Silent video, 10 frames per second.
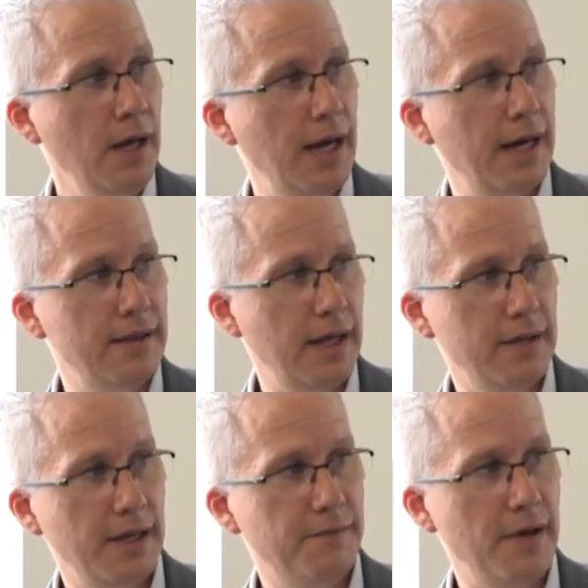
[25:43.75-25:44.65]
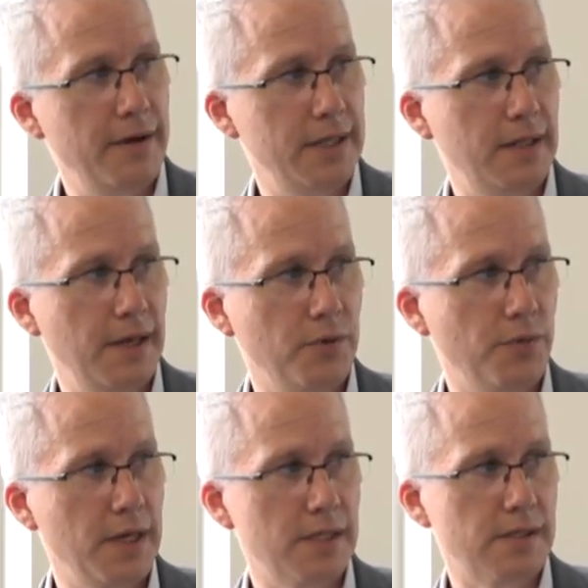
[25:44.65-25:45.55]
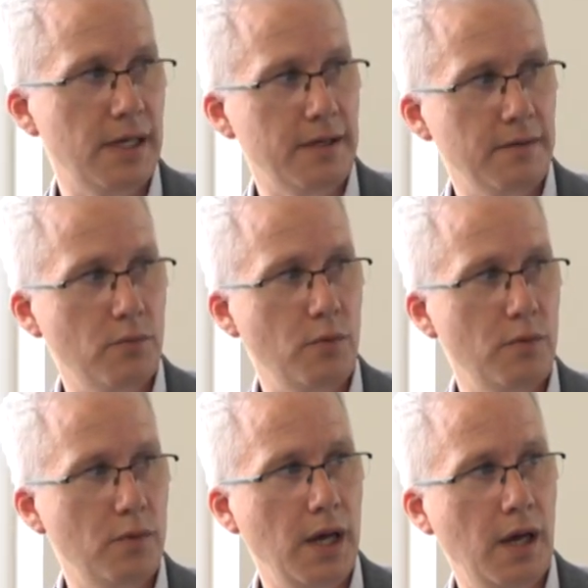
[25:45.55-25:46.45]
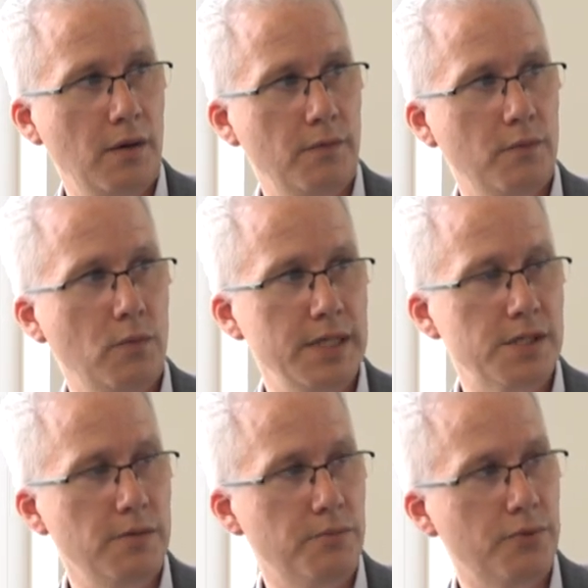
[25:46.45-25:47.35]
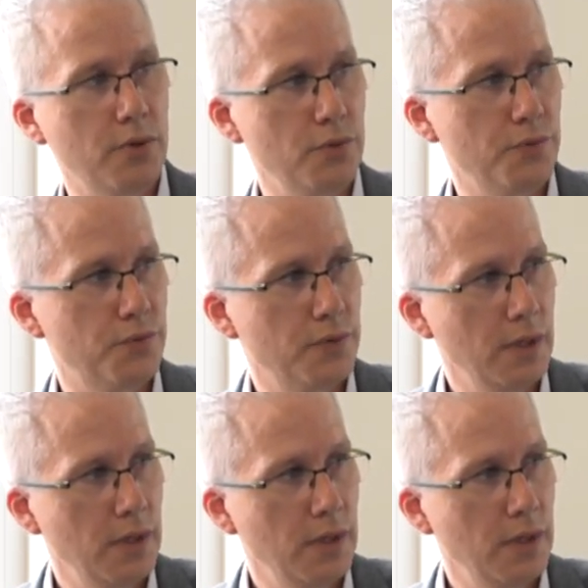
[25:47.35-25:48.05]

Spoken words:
and then variant level things like ways to improve